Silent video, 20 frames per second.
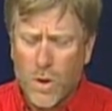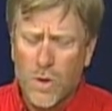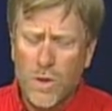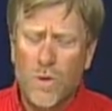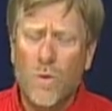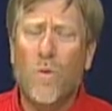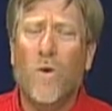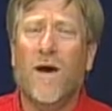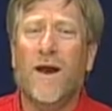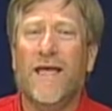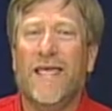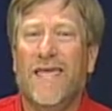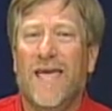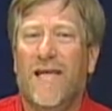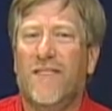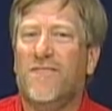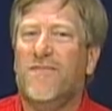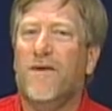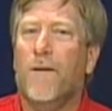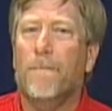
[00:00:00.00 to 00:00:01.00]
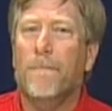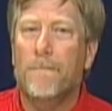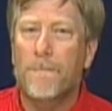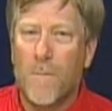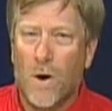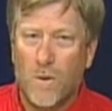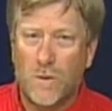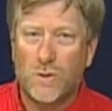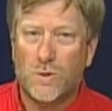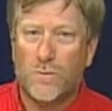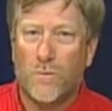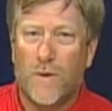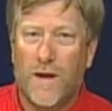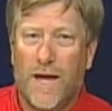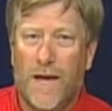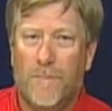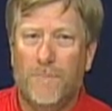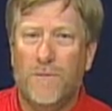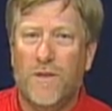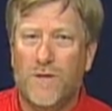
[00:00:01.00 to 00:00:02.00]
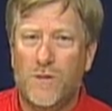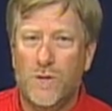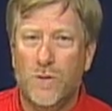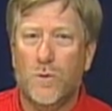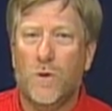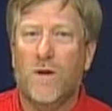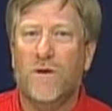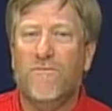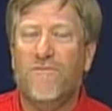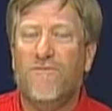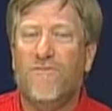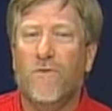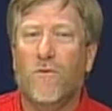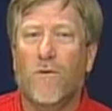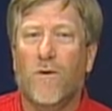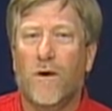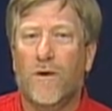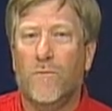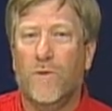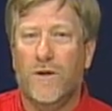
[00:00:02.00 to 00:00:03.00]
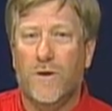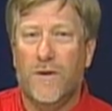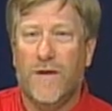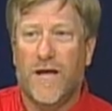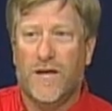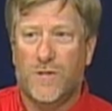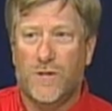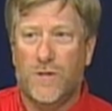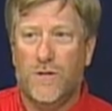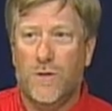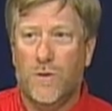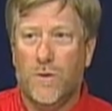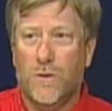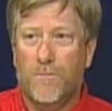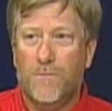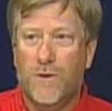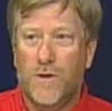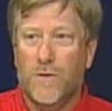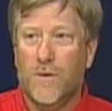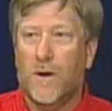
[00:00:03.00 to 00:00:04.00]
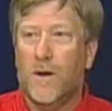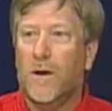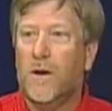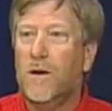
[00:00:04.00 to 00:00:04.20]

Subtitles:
You want to get the most RAM that you can afford when you get your new computer.